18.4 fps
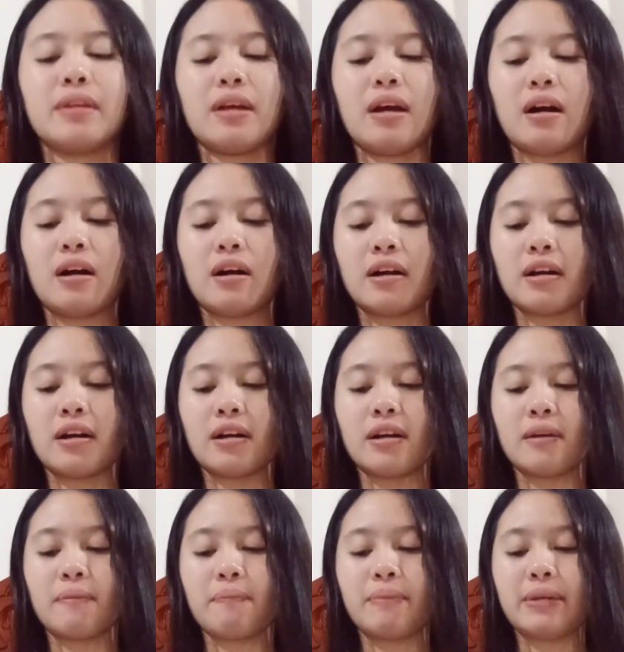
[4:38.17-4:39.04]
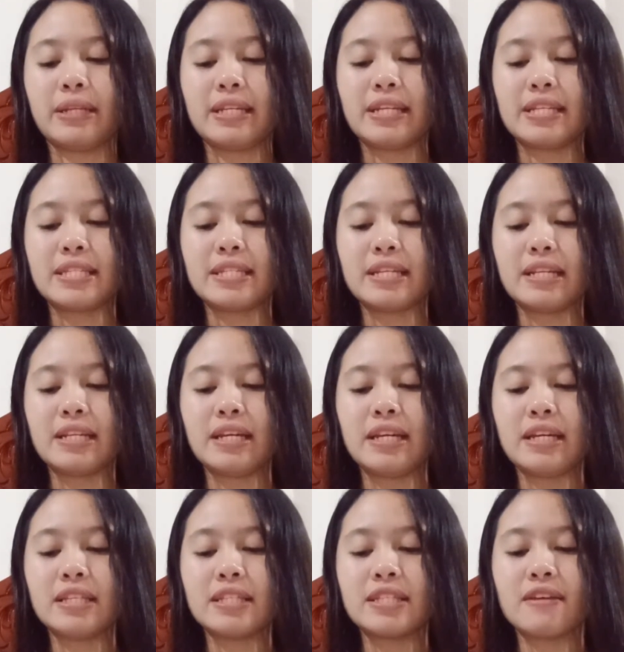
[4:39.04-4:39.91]
are
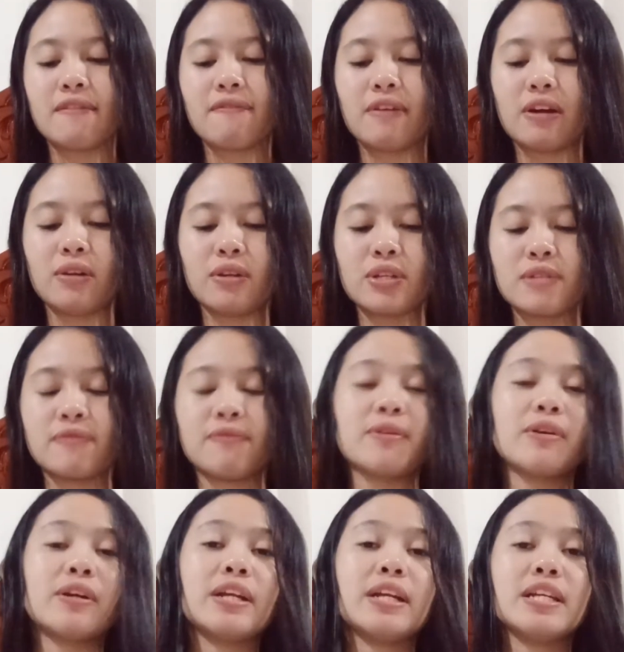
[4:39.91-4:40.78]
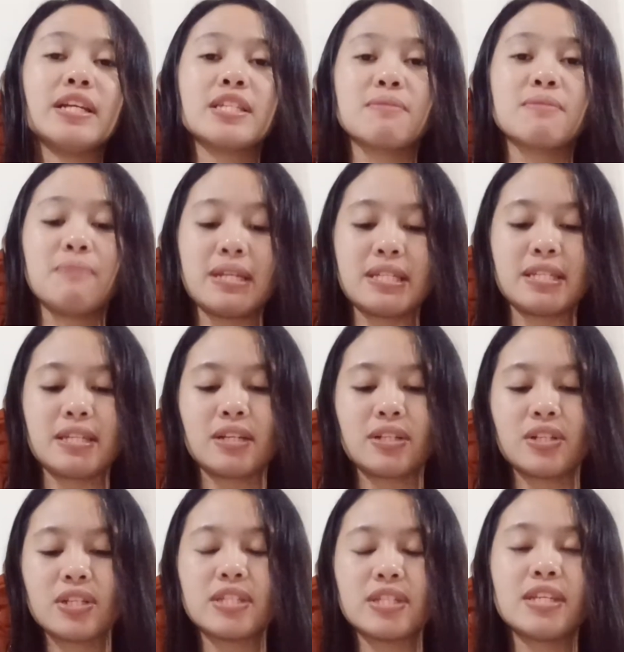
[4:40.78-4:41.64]
penicillin, cephalosporins,
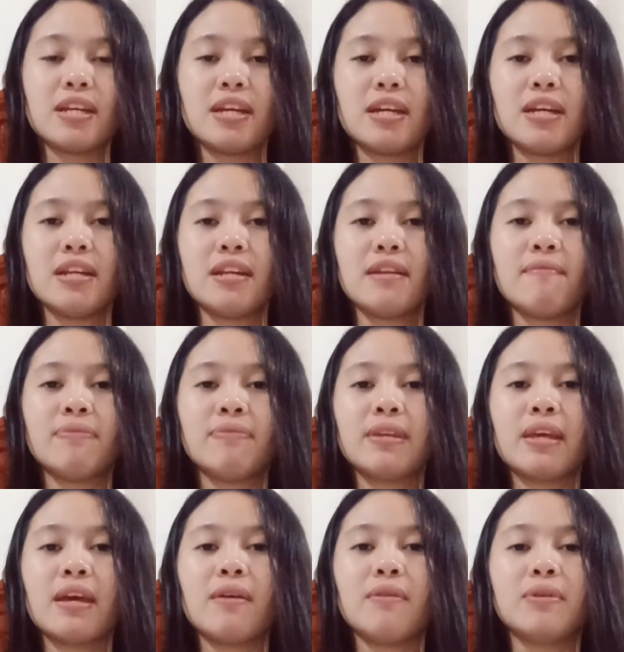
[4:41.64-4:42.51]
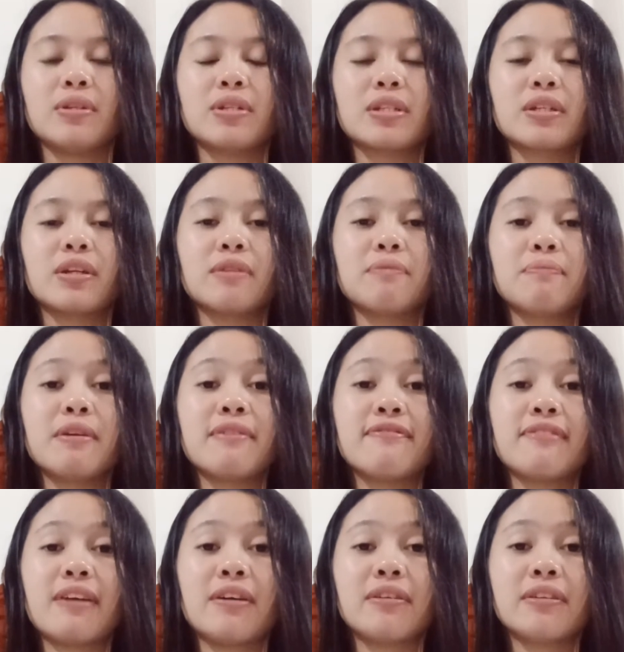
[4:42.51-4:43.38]
bacitracin, which could
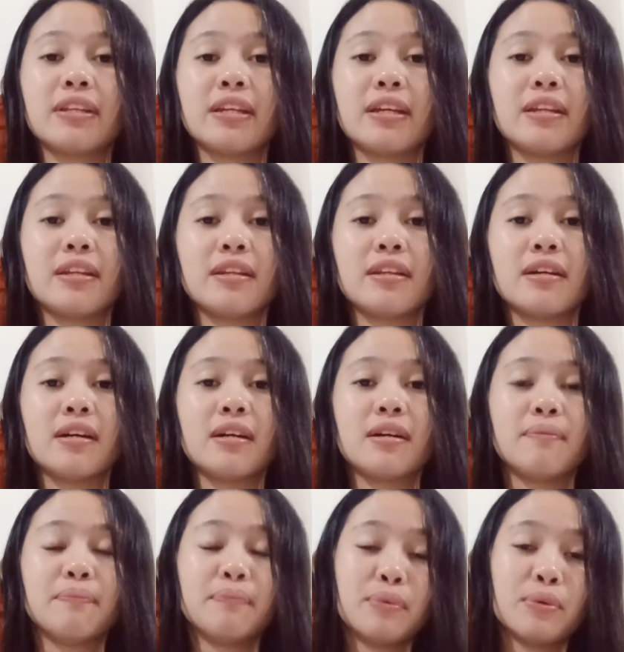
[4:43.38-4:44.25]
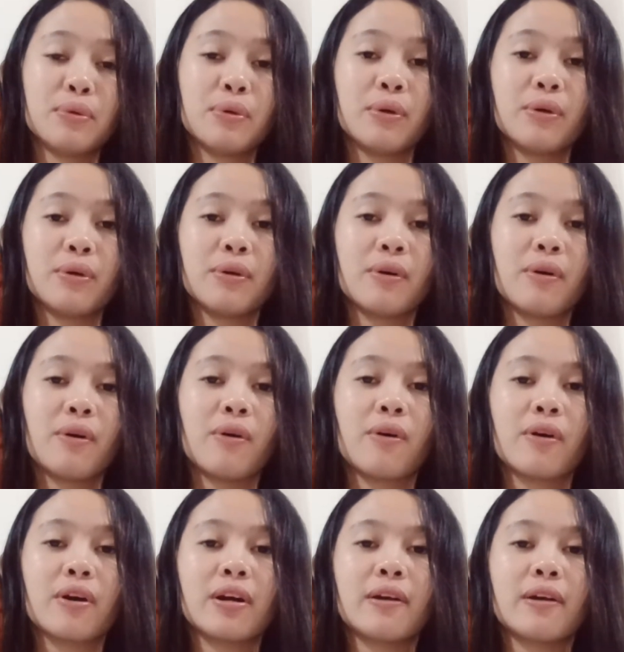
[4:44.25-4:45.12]
be found in the book
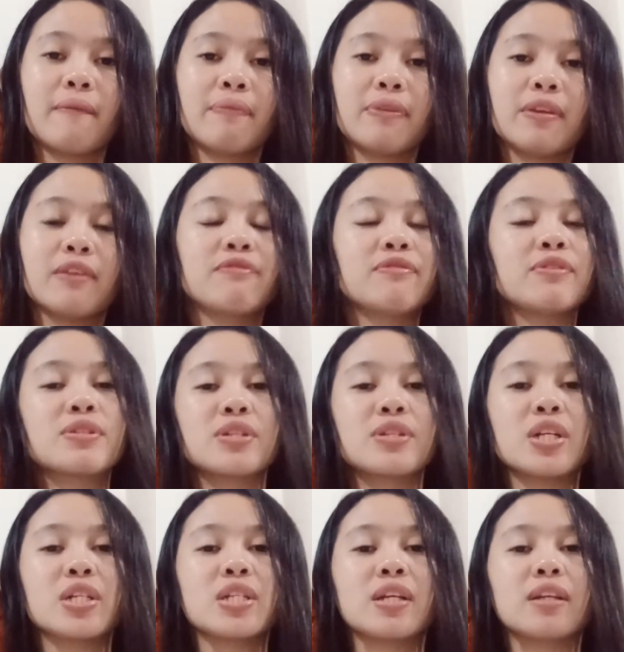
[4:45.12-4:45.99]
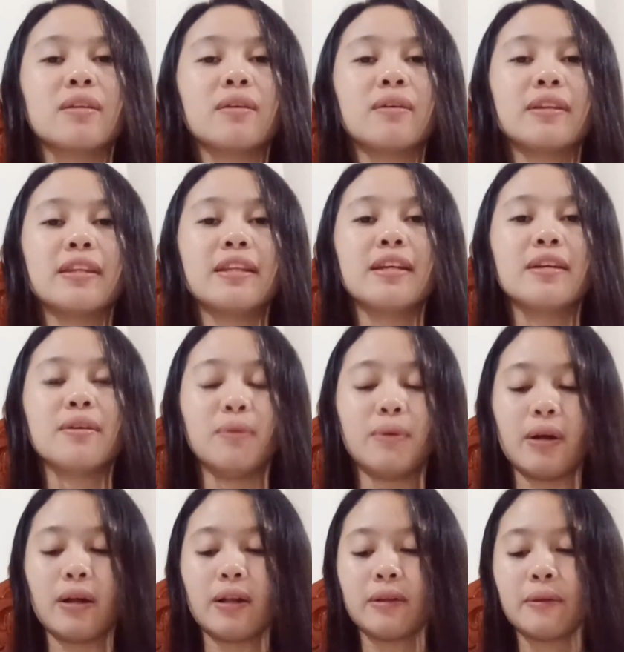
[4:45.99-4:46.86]
or if you search it on the
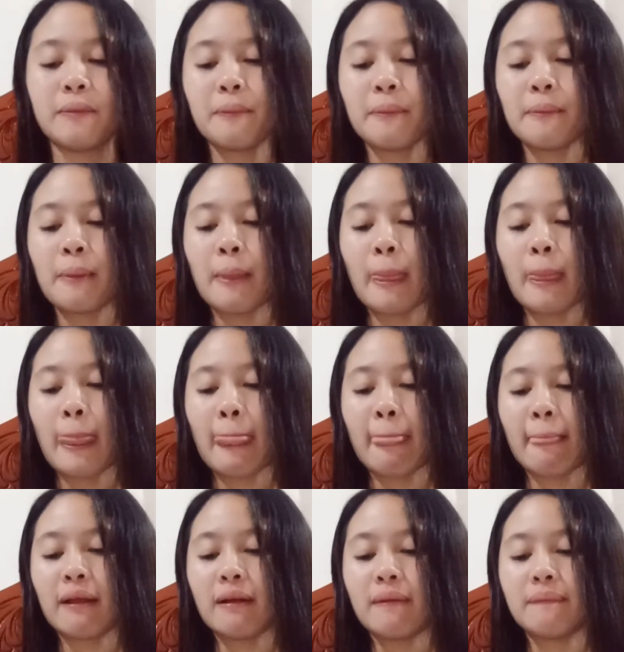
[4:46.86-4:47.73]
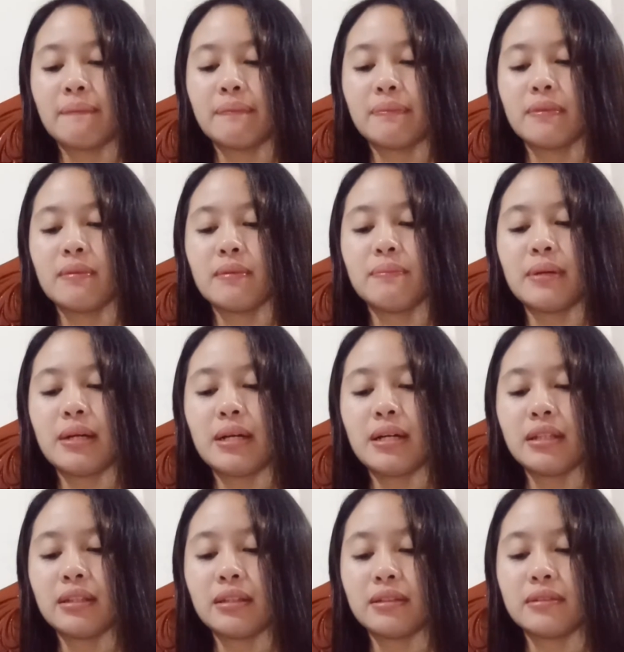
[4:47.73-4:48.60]
Google.
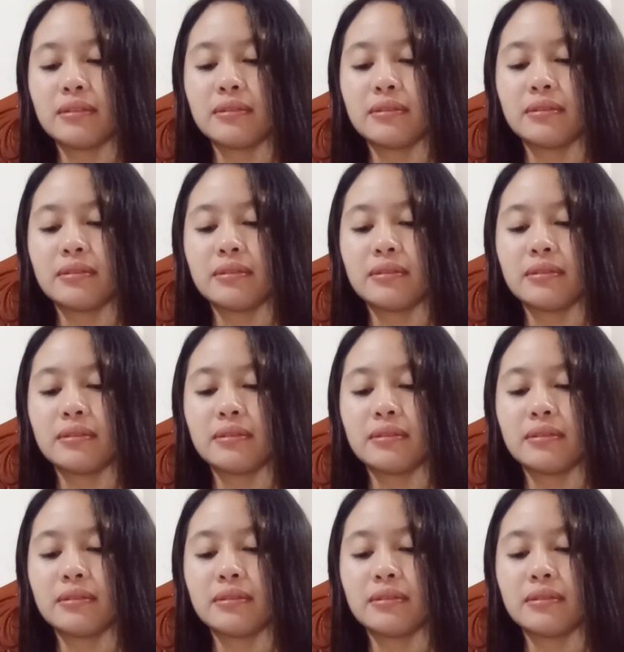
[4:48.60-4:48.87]
But